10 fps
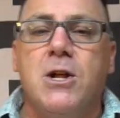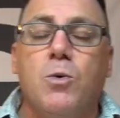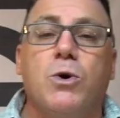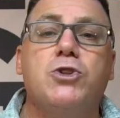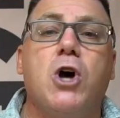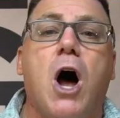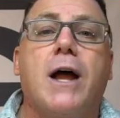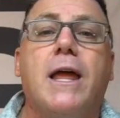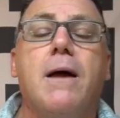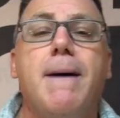We're
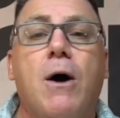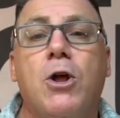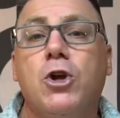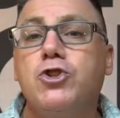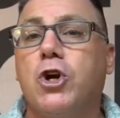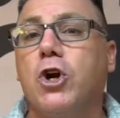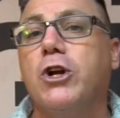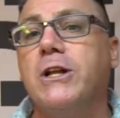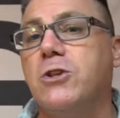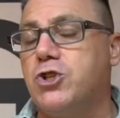talking about
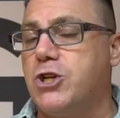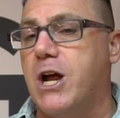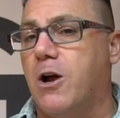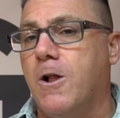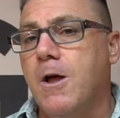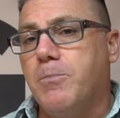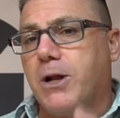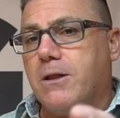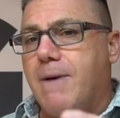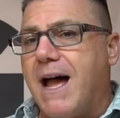turning the chair,
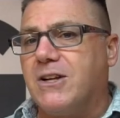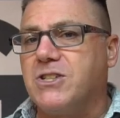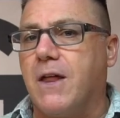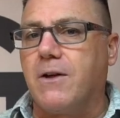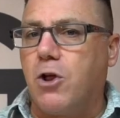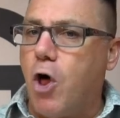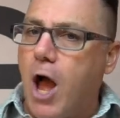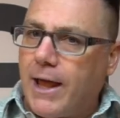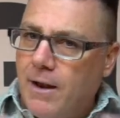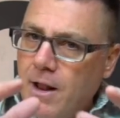putting the miles on the
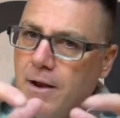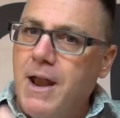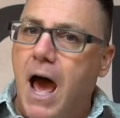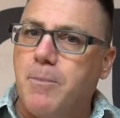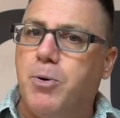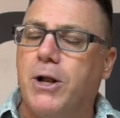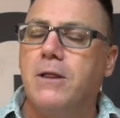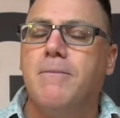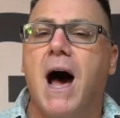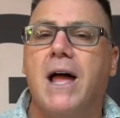client, not putting the
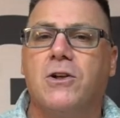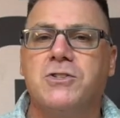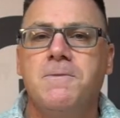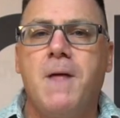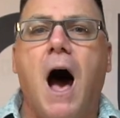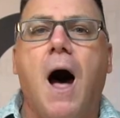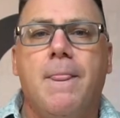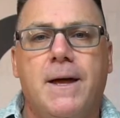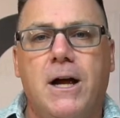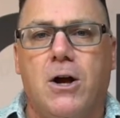miles on
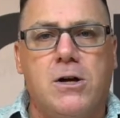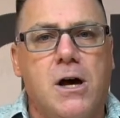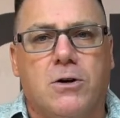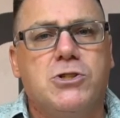the hair cutter.